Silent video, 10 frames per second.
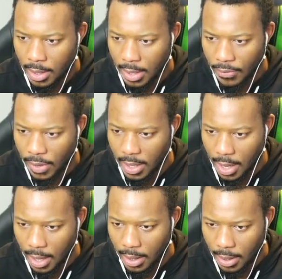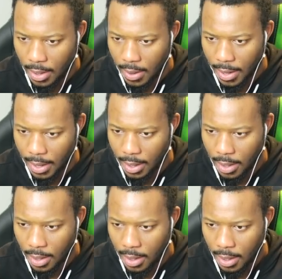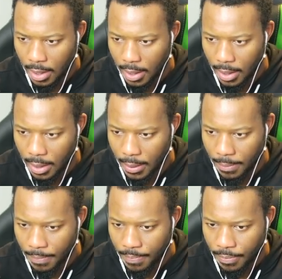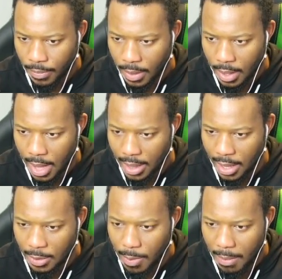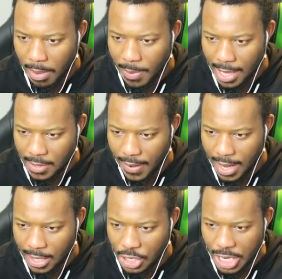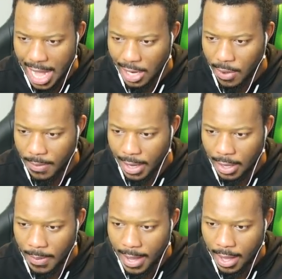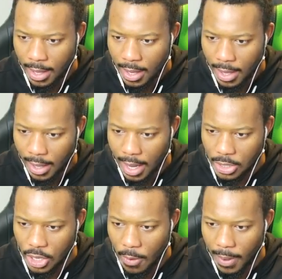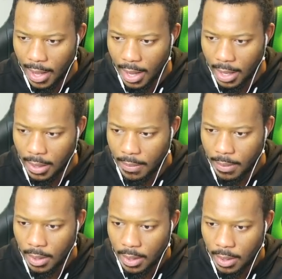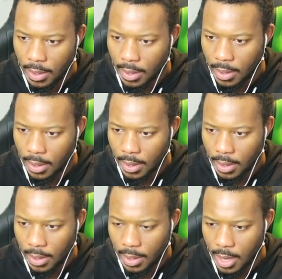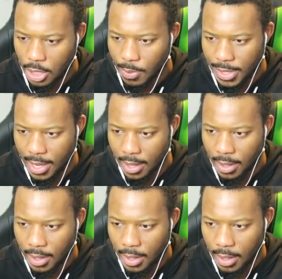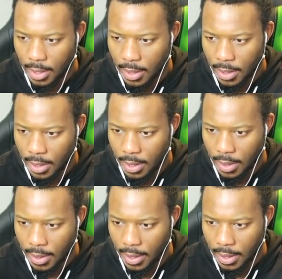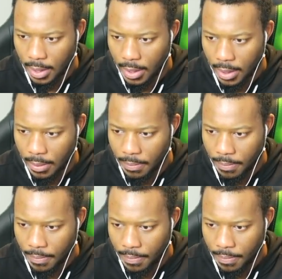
Definitely not. Alright. Um, I think it's probably best if I kind of shadow him a little bit. Like, I just go behind him. 100%. Alright, um...